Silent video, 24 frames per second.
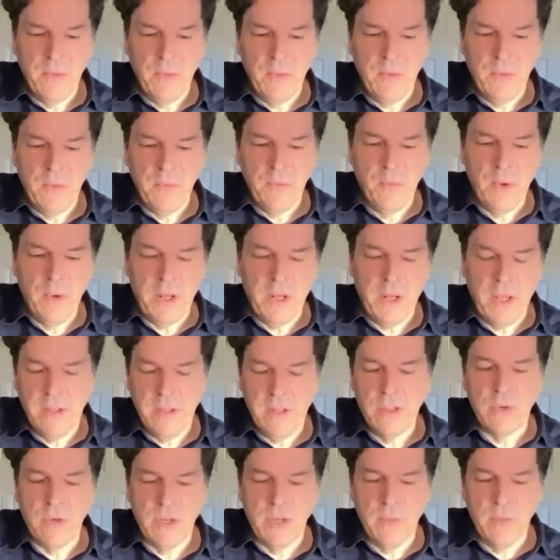what I
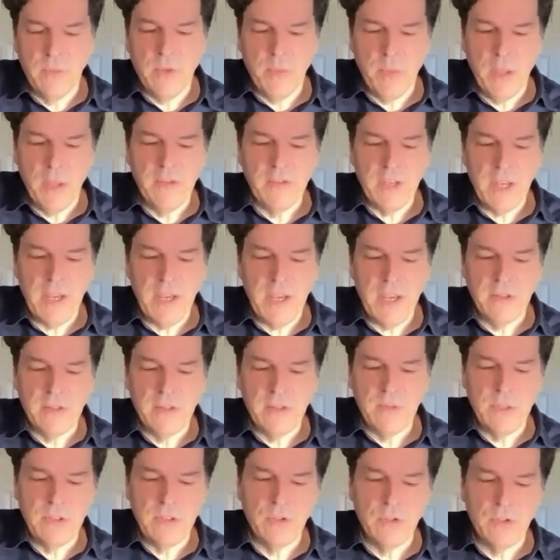enjoyed with Play of
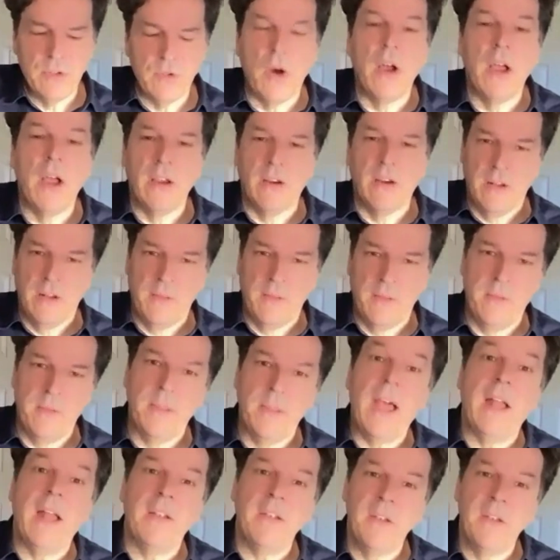Shadows was drawing on
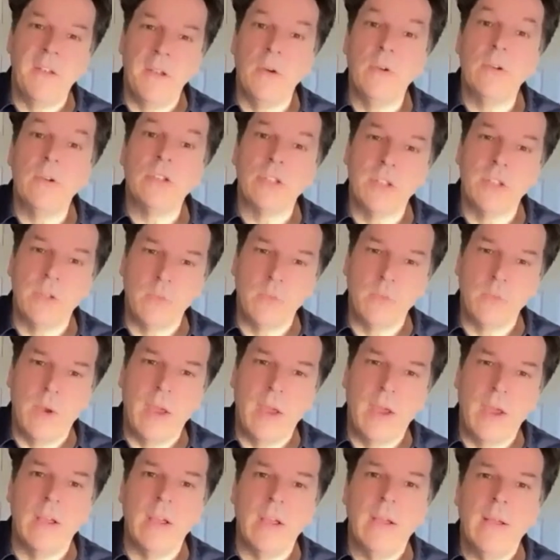that notion
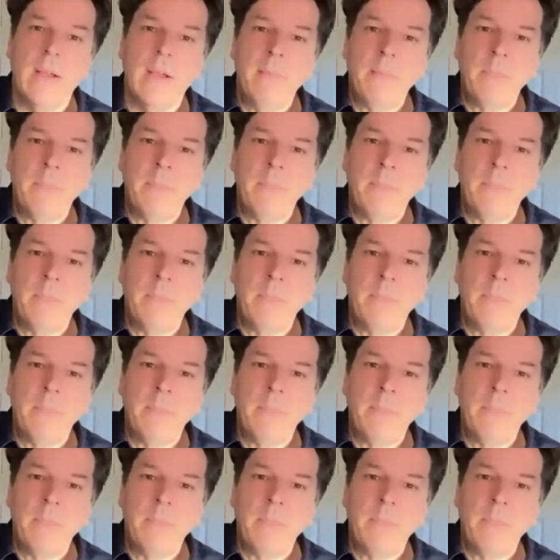where